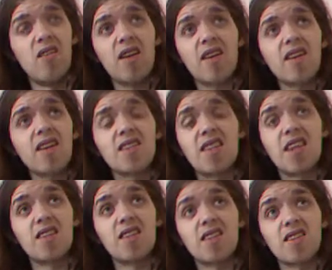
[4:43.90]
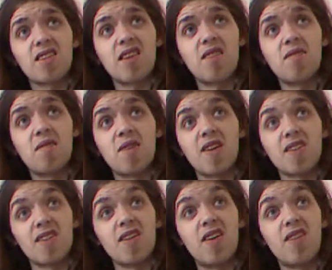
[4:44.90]
Like I said, it does suffer
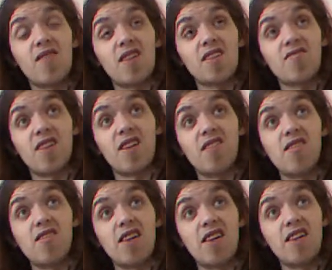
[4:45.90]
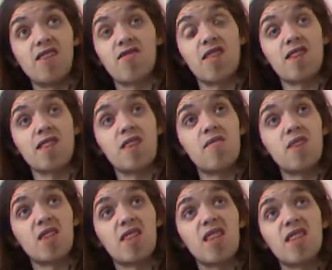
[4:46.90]
because none of it's really all that interesting,
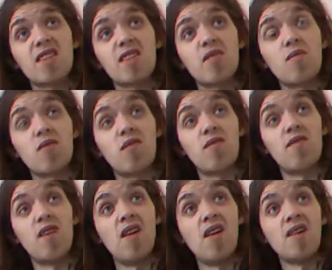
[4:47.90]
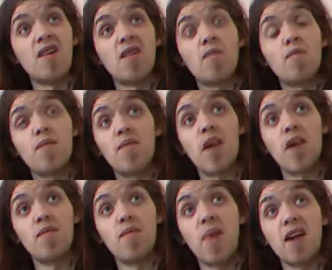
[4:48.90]
but at least it would have
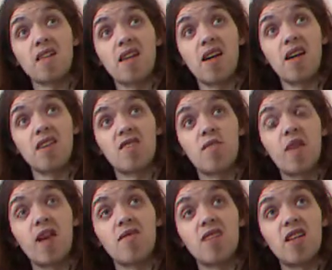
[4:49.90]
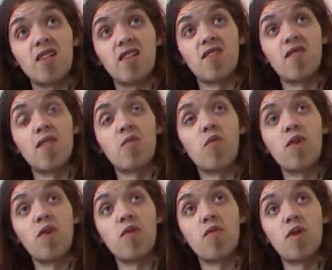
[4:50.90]
been better had you been able to listen to them
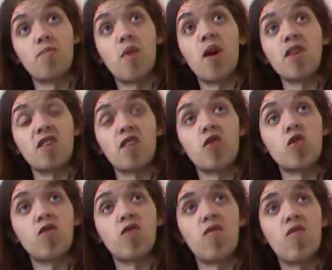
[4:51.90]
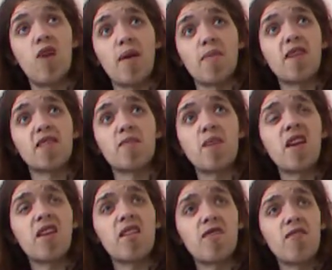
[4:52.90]
while you were, I don't know, shooting rabbits.
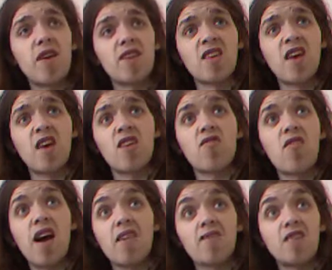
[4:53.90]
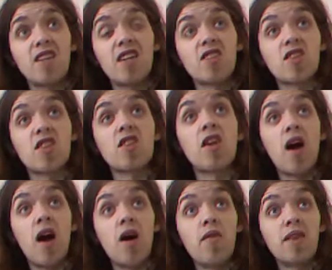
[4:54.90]
Speaking of which, crafting needs to
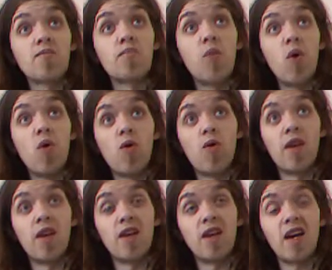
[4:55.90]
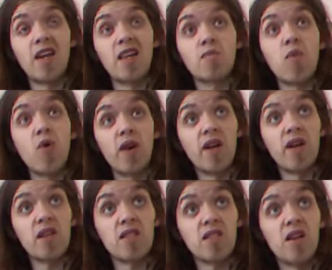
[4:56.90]
go. It's boring and it's
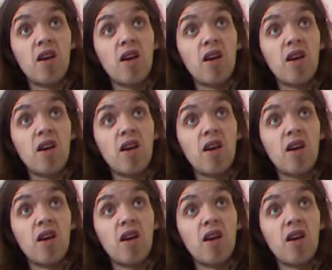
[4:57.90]
pointless.